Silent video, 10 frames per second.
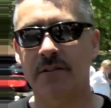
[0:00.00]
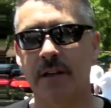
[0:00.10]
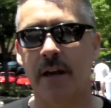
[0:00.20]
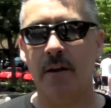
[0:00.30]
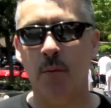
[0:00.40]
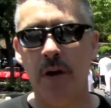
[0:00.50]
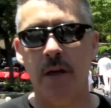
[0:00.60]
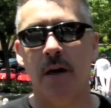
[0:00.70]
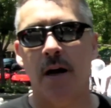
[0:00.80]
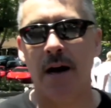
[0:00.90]
today
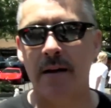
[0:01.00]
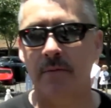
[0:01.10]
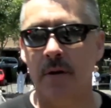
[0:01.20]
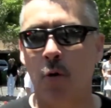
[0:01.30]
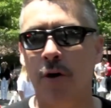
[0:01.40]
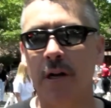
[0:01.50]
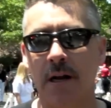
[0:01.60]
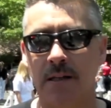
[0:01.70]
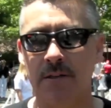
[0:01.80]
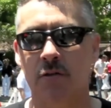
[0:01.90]
we uh, I
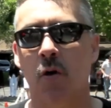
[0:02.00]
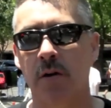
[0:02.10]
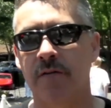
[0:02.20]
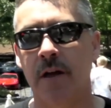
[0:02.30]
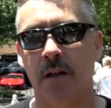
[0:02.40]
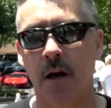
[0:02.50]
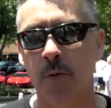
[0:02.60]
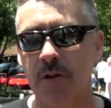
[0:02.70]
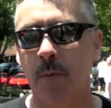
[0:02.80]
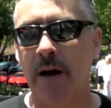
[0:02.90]
organized this whole event along
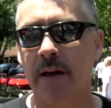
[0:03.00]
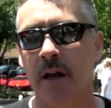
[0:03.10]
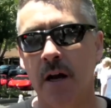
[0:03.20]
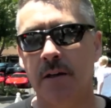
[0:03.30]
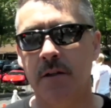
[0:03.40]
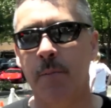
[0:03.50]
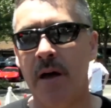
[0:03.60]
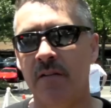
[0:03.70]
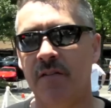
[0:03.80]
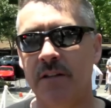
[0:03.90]
with Mike to
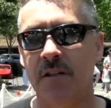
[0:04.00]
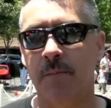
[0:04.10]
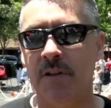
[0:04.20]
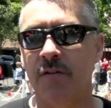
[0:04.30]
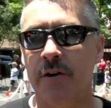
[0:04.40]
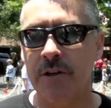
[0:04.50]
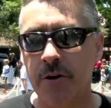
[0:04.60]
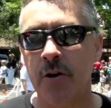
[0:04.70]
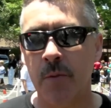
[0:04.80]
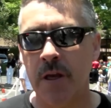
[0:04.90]
benefit something that's very
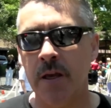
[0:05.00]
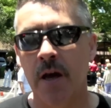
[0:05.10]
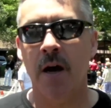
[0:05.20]
dear to me.